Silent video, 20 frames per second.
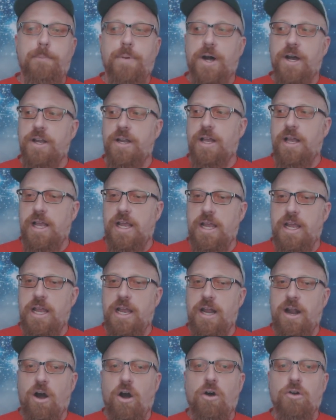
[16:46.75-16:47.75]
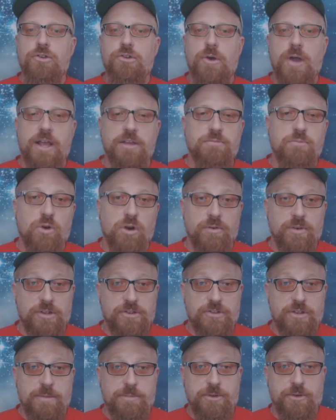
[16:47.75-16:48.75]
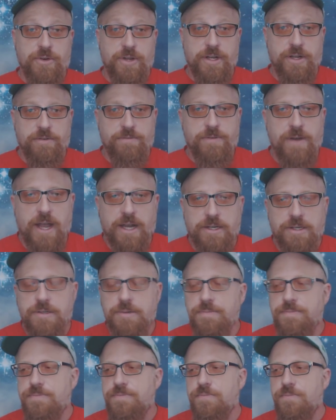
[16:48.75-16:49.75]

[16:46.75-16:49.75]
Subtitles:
but it also has more of a stimulant effect.